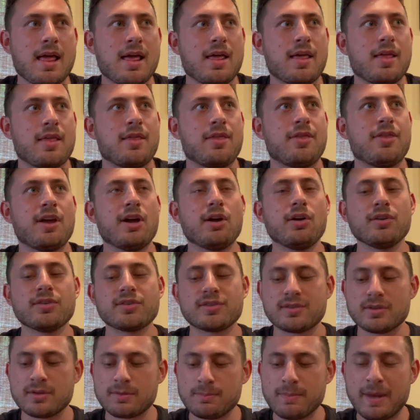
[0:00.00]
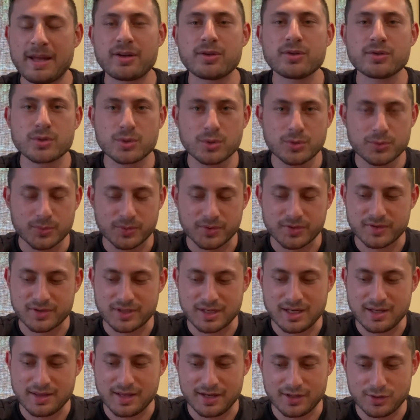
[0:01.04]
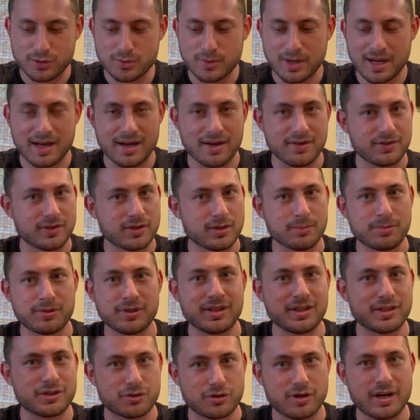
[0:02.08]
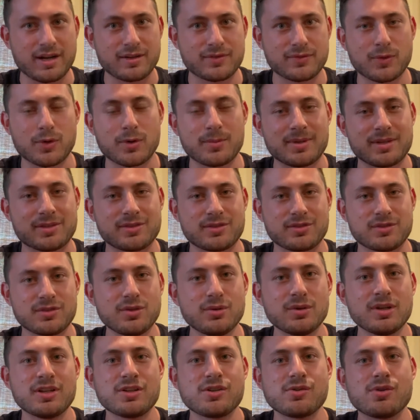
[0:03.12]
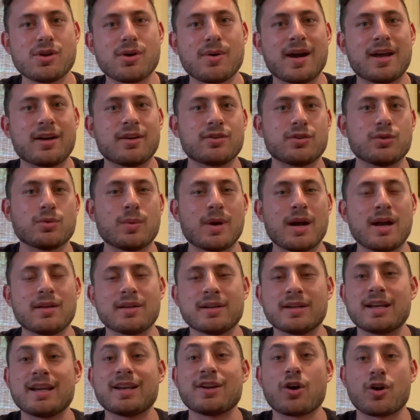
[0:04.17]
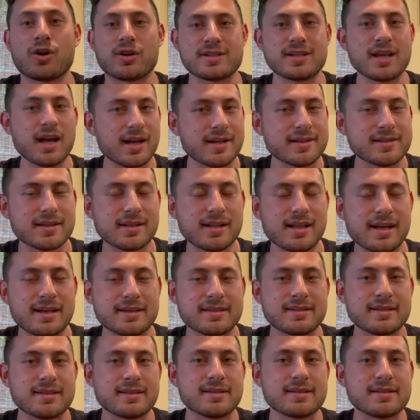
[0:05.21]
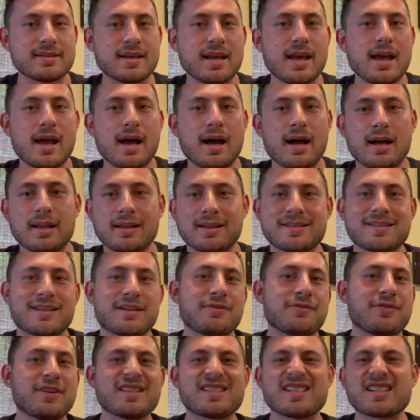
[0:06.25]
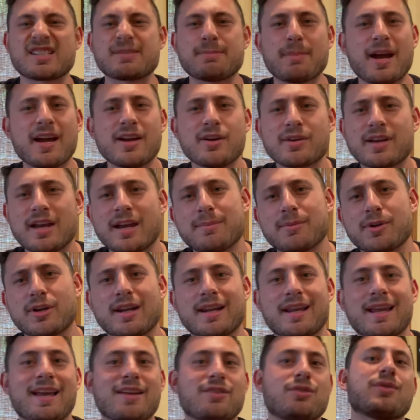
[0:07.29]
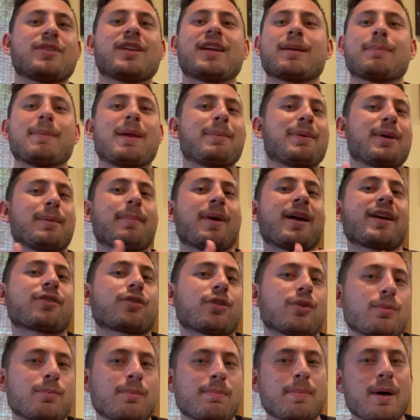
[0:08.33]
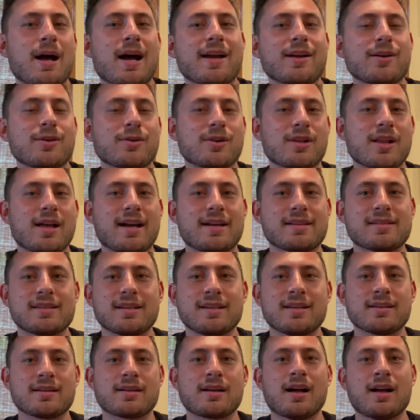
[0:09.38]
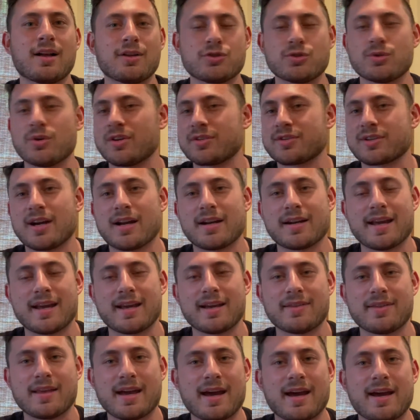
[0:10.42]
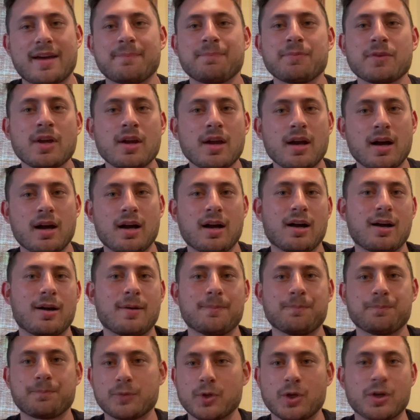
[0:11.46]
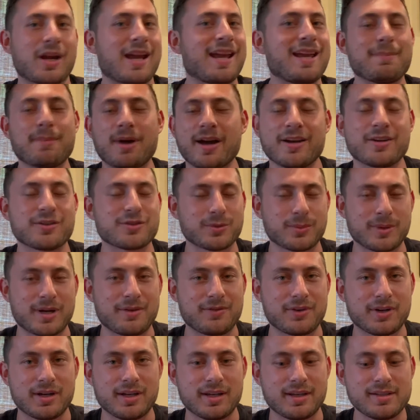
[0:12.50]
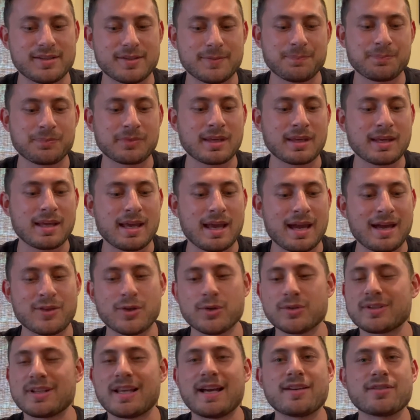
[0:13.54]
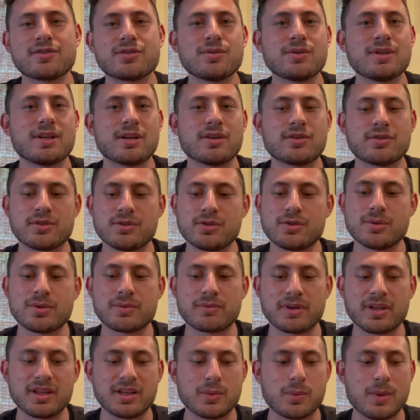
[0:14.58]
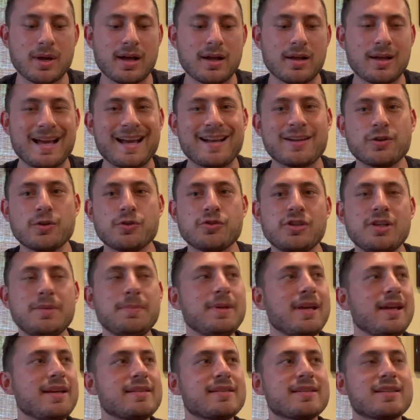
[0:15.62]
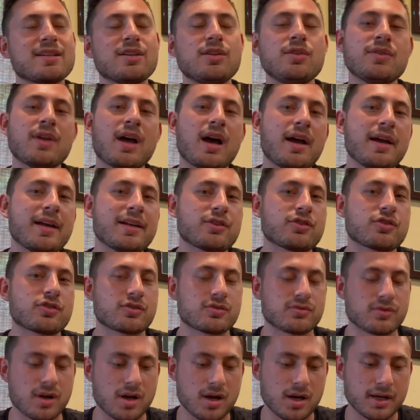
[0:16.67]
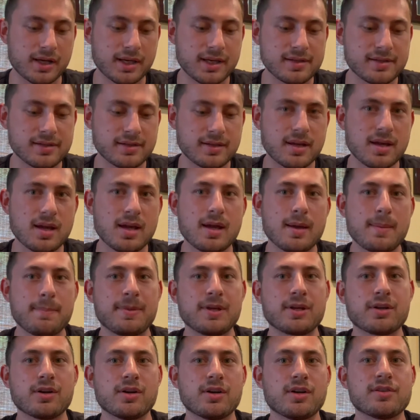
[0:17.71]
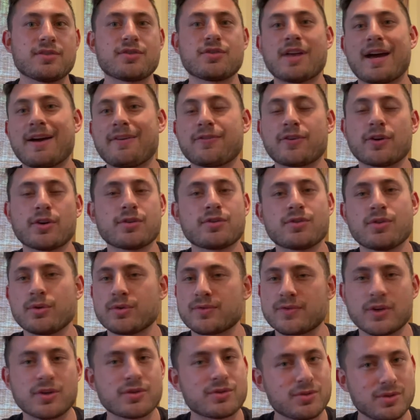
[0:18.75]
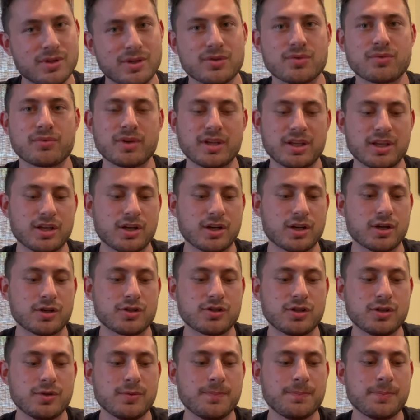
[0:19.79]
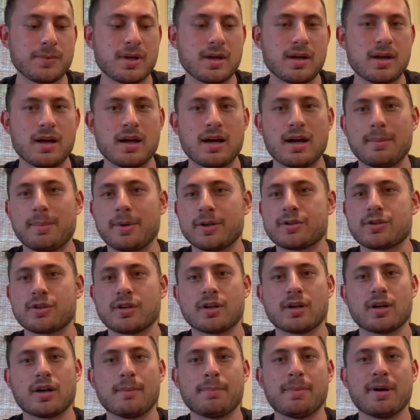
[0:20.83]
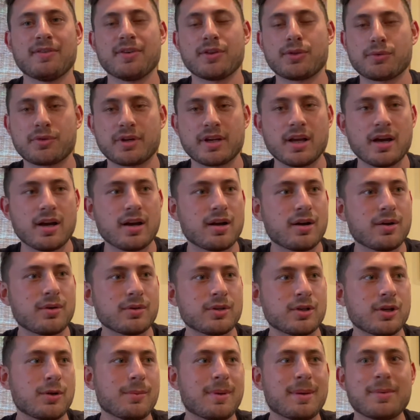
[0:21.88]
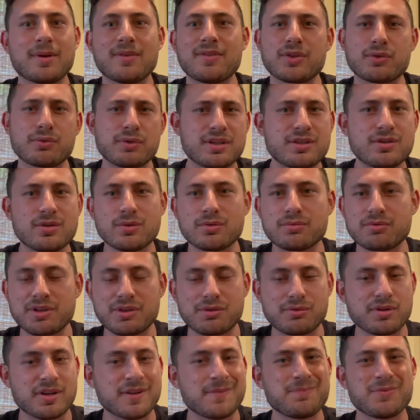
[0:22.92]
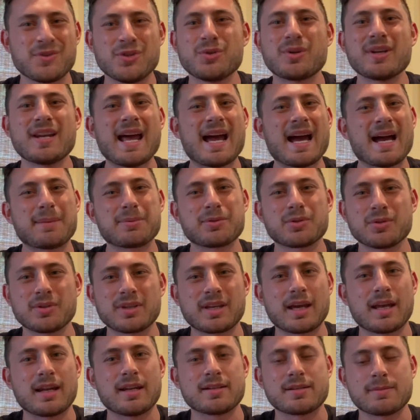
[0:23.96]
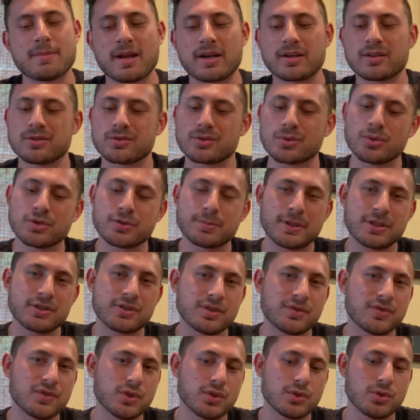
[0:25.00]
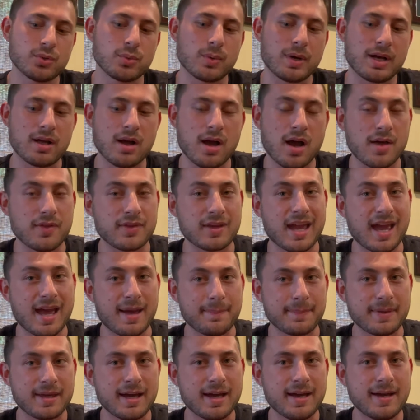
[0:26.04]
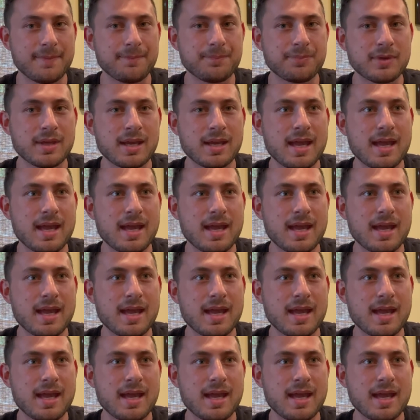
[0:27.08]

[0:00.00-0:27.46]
they'll medical schools will see that you have completely transformed as a student you know how to do well in, in hard science classes uh, let's say physics biochem you're getting a's you take maybe a microbio class in college you also got an a in that um, or a minus or whatever it is and those last two years you're doing really well and your gpa is still not its strongest because that first those first two years really hurt you uh, but you're above a 3.0, you know, maybe you have a 3.2, 3.3, you can absolutely get into medical school, especially if you do well on the MCAT.